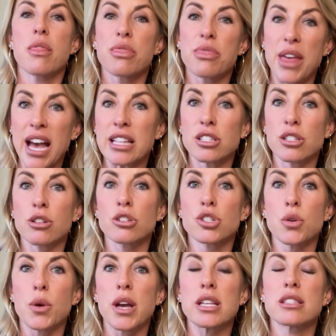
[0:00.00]
That's your
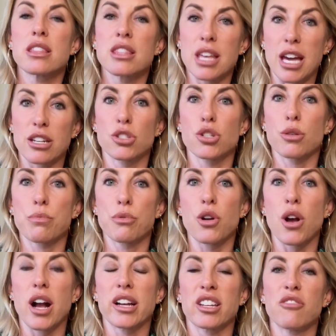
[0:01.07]
choice. That is your
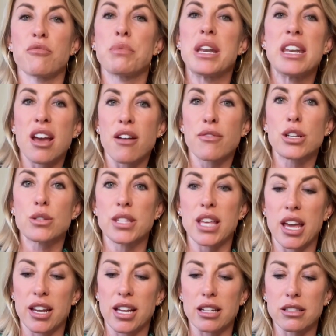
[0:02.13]
prerogative, but never use
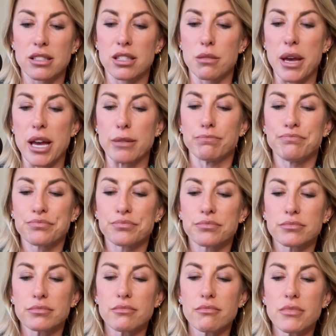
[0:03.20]
that against the man.
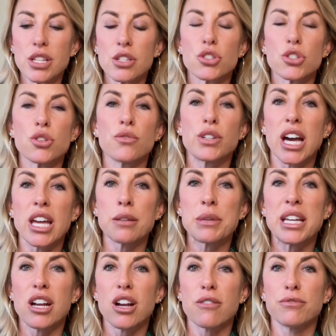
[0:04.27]
So you've got to be
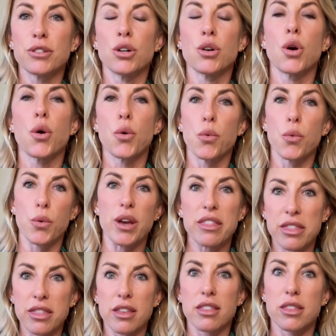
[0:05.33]
careful
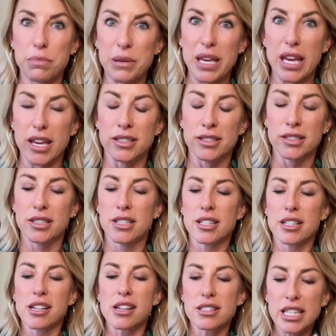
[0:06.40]
with the pee,
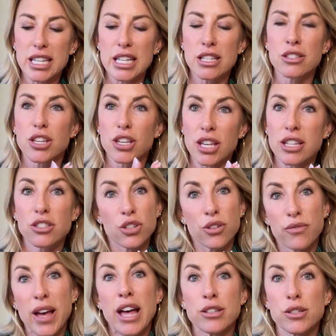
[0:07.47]
because it's your
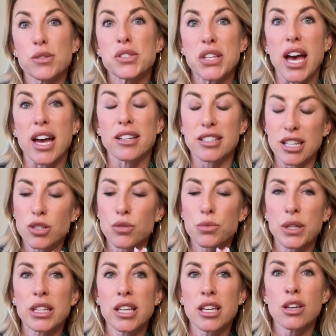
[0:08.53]
value set. It's
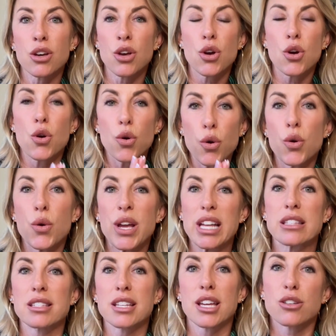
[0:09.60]
really who
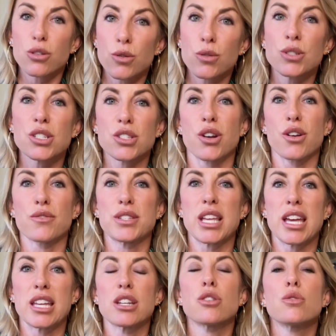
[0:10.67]
gets it, who deserves
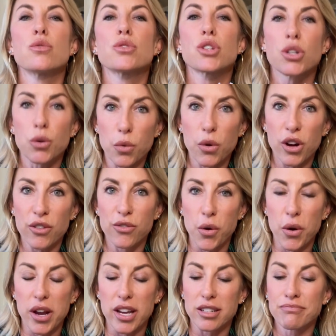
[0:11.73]
it, and who's going to work
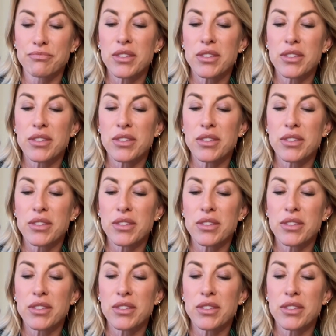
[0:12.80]
for it.